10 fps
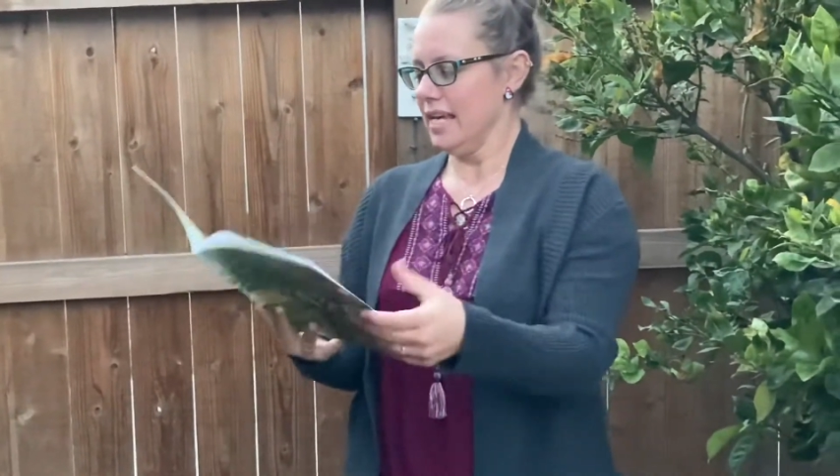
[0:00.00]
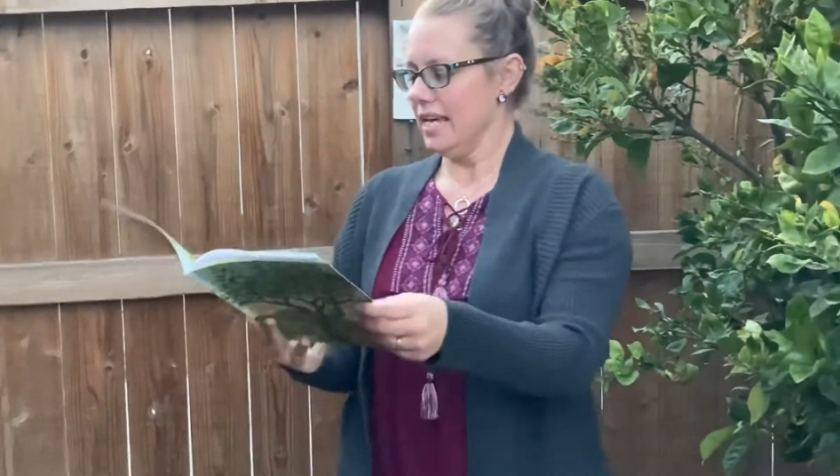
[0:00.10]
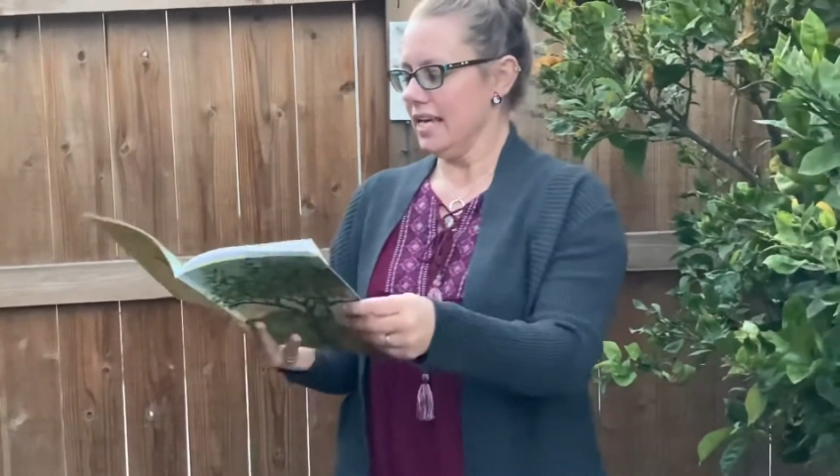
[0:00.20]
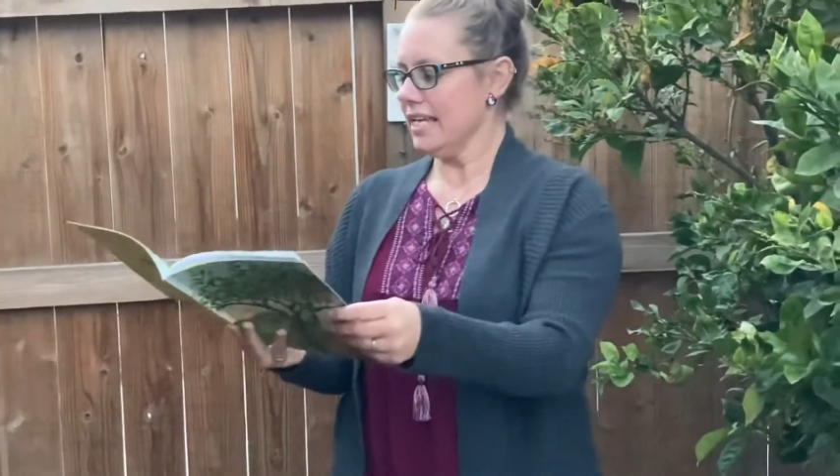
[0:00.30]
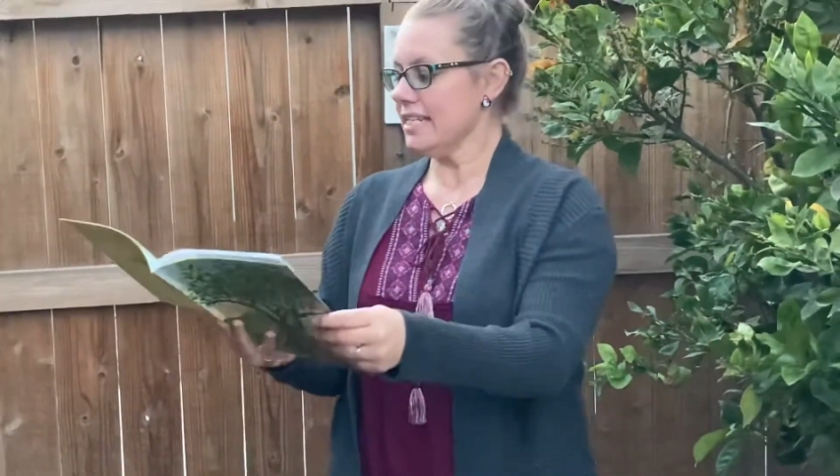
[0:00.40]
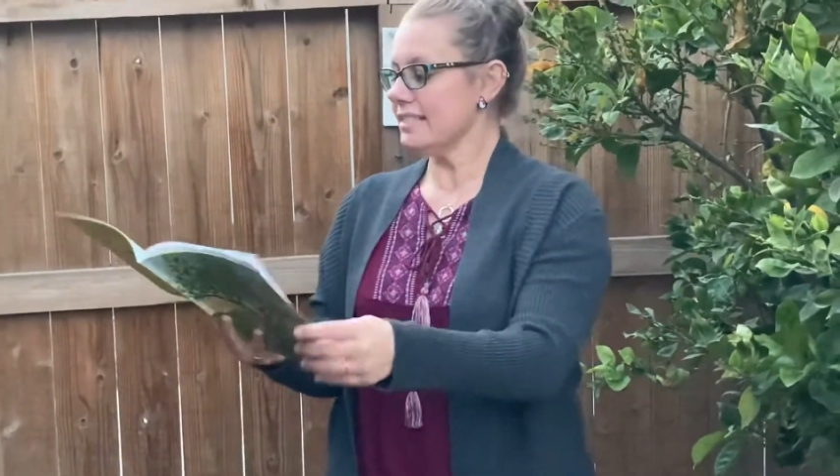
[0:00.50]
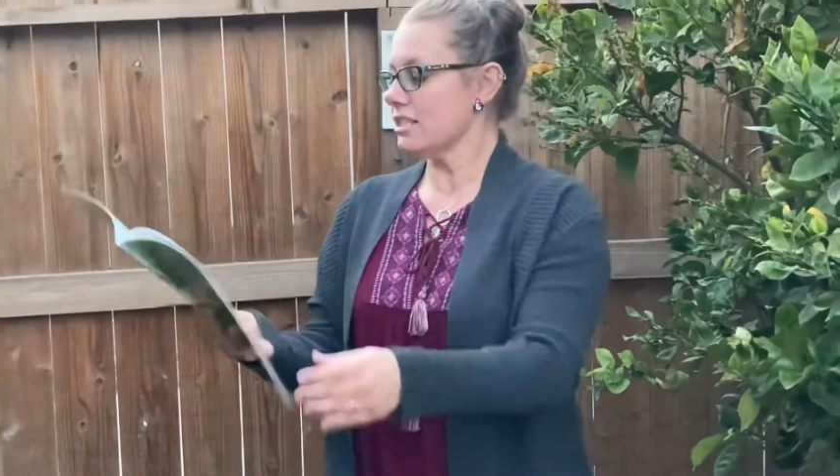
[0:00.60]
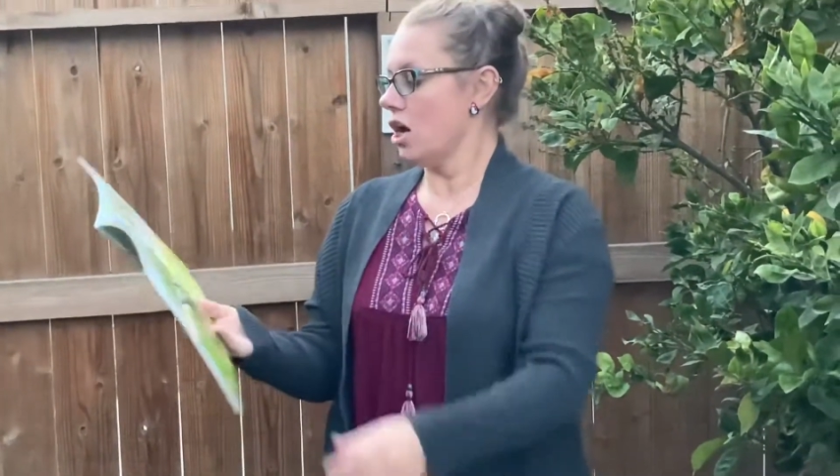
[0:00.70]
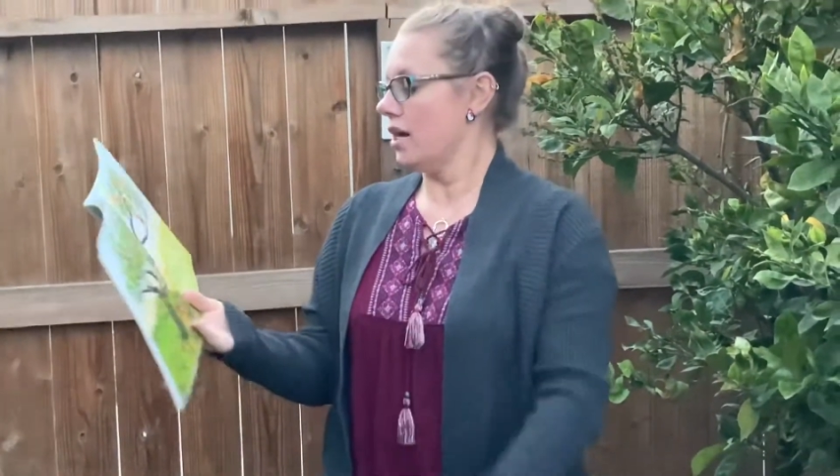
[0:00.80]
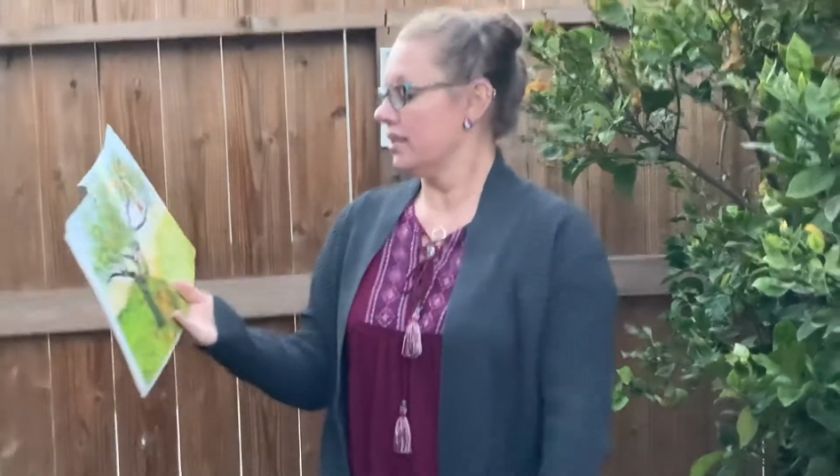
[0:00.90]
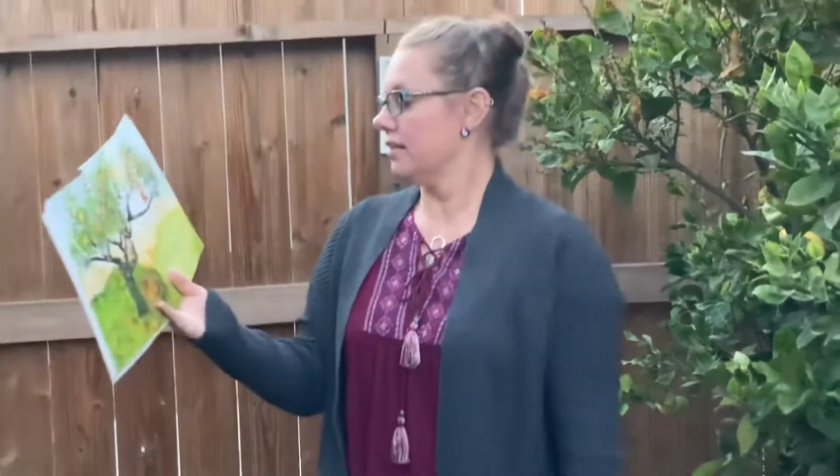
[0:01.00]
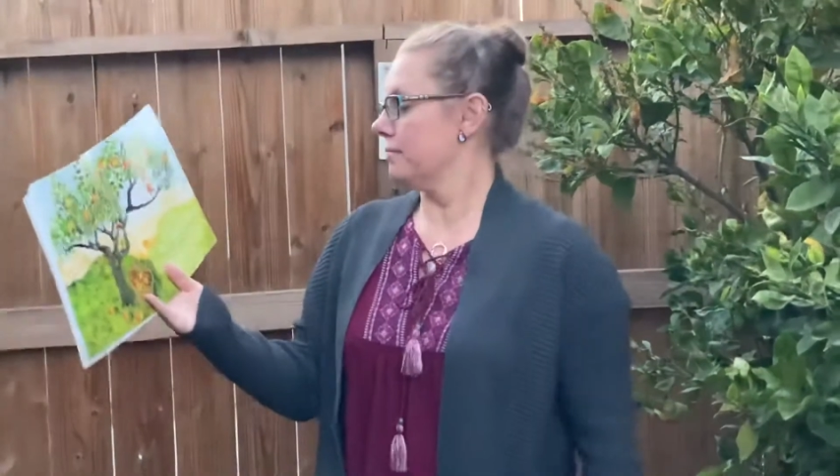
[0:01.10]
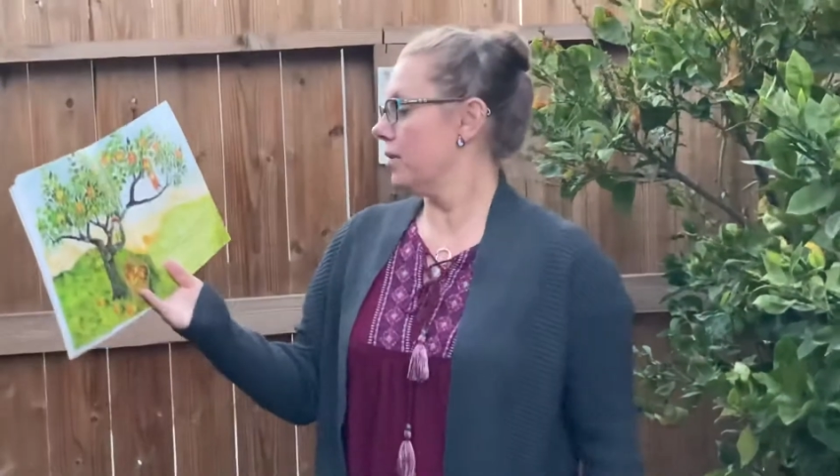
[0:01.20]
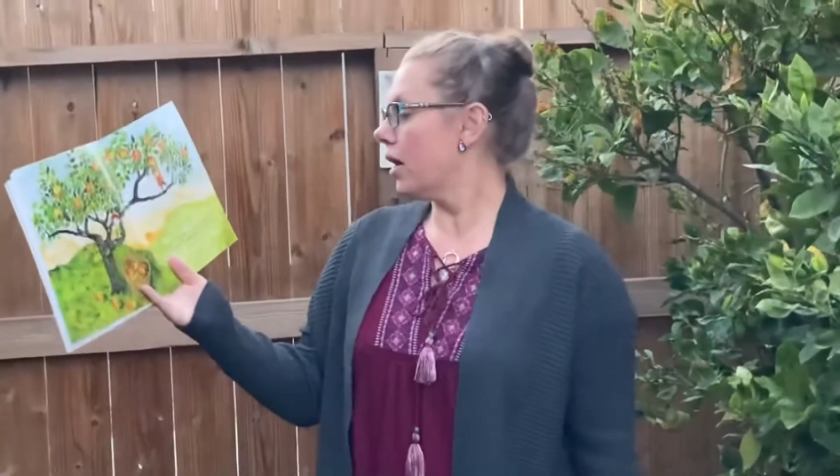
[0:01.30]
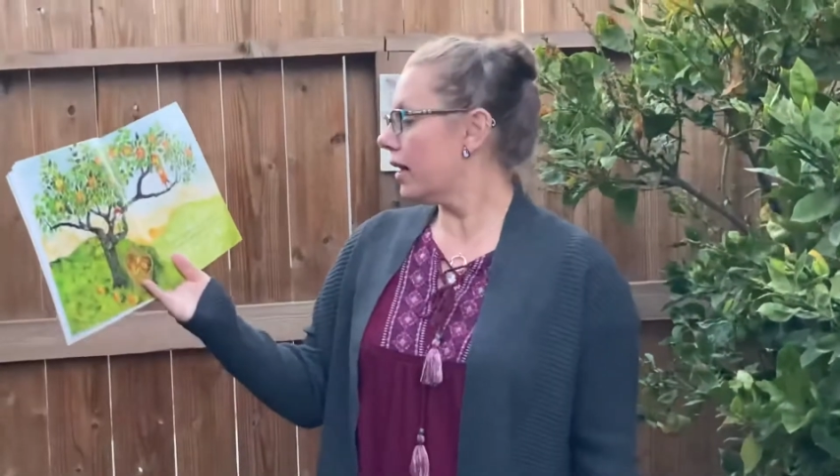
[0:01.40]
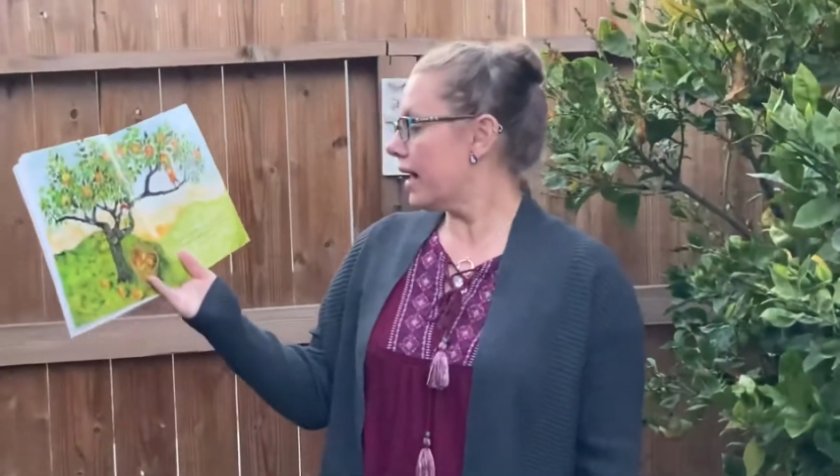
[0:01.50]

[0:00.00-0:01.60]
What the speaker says: It's autumn. Our